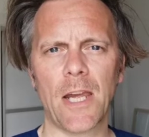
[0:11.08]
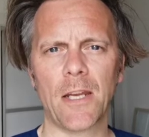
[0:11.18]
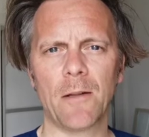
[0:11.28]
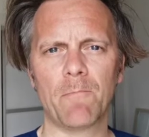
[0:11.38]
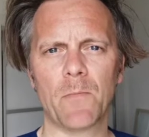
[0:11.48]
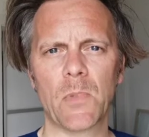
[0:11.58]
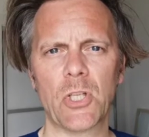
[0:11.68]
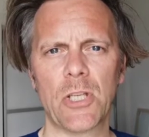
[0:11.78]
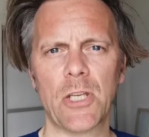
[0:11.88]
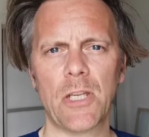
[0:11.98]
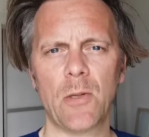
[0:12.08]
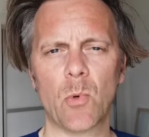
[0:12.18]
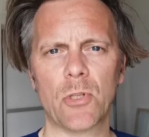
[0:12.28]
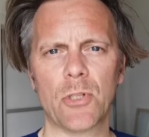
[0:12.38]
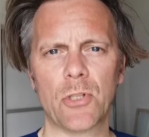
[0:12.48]
And she
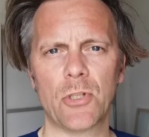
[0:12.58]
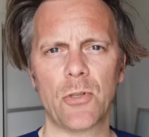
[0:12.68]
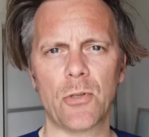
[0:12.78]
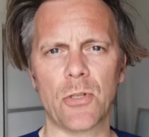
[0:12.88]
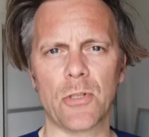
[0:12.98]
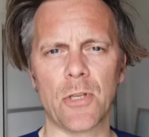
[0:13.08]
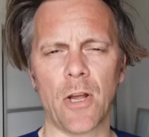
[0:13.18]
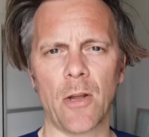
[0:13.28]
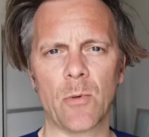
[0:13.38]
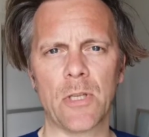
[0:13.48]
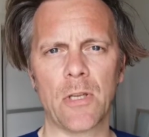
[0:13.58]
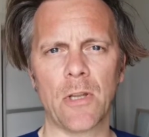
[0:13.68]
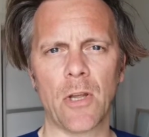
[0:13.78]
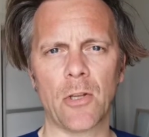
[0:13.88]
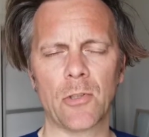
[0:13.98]
was a student and I was
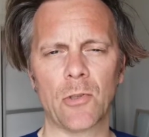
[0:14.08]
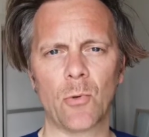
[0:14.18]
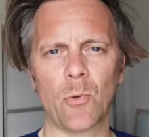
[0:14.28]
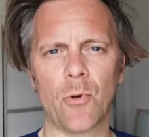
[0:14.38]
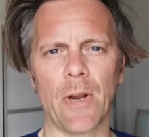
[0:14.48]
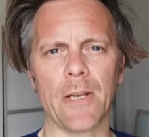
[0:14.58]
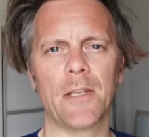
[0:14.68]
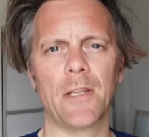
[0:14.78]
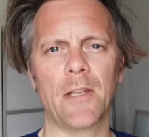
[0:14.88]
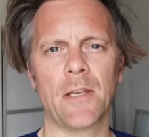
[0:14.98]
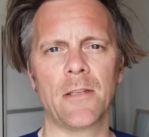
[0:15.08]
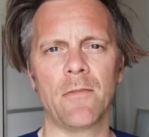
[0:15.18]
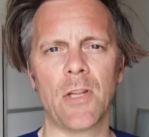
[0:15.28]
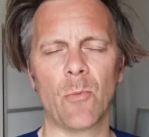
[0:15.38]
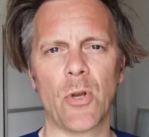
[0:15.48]
in her school directing the end
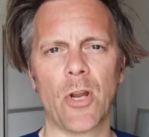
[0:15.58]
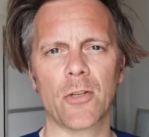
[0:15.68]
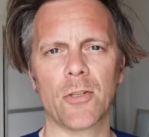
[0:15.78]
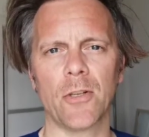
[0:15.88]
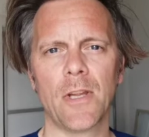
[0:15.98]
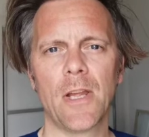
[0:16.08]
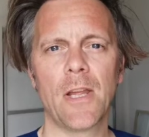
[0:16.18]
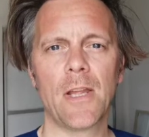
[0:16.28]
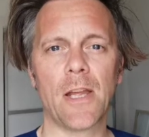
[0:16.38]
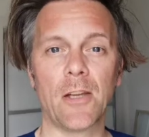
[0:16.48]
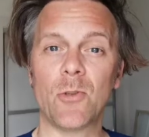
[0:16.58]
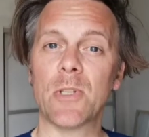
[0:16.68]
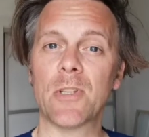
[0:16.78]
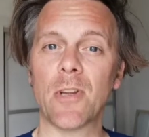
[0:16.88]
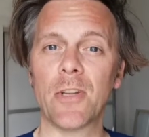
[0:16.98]
of year production. And she
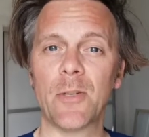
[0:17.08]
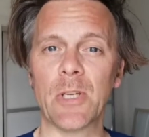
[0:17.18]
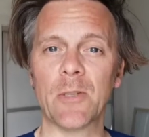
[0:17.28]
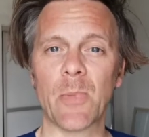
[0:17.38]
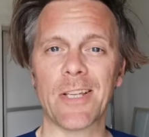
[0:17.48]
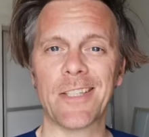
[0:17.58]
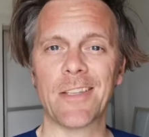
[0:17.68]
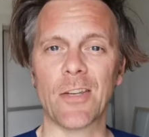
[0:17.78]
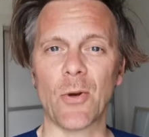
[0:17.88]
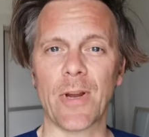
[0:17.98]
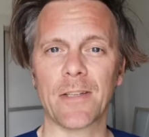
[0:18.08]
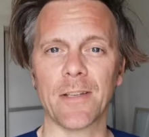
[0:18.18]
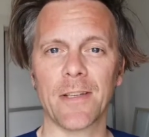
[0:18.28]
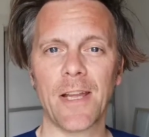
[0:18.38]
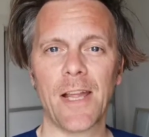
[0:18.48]
was assigned to me as my assistant
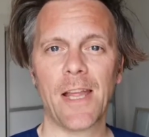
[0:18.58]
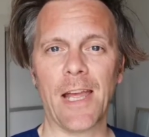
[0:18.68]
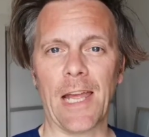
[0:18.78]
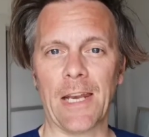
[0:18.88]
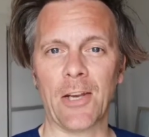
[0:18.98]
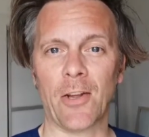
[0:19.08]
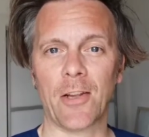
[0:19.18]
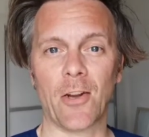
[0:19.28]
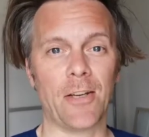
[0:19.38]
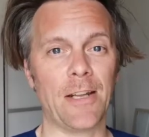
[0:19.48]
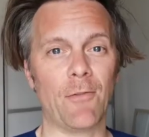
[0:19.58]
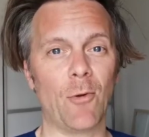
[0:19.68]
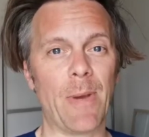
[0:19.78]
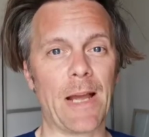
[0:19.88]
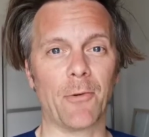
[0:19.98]
director. And I kind of never
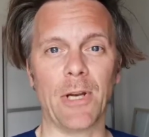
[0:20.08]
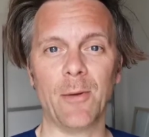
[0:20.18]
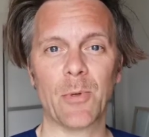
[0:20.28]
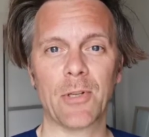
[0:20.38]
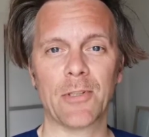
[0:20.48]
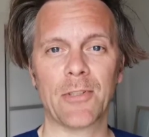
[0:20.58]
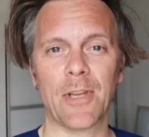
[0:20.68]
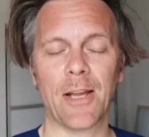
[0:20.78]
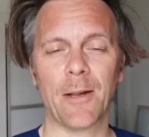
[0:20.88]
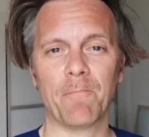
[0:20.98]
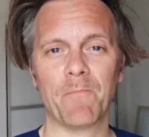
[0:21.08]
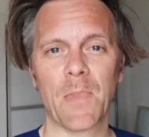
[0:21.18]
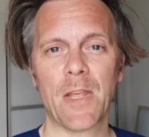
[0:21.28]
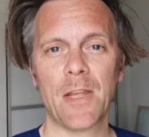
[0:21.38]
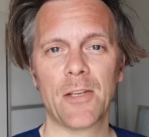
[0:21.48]
looked back really because
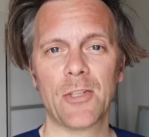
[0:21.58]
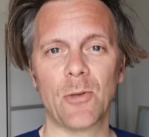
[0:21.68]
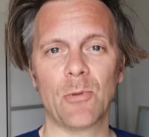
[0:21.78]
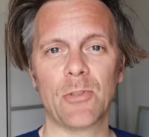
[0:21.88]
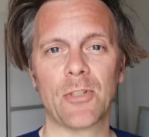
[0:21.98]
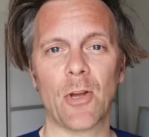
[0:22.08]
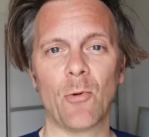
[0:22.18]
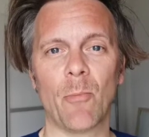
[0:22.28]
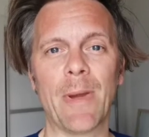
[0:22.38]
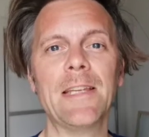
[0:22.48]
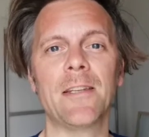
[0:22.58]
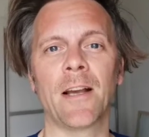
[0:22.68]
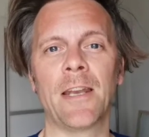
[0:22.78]
she was so amazing.